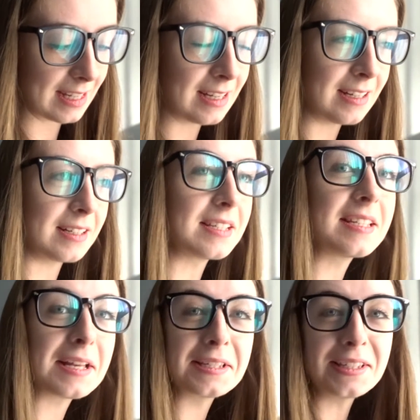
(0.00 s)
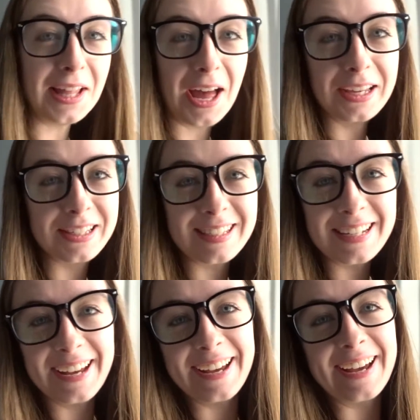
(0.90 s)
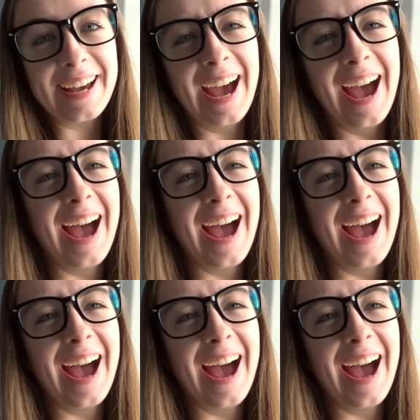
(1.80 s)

seen her since last year.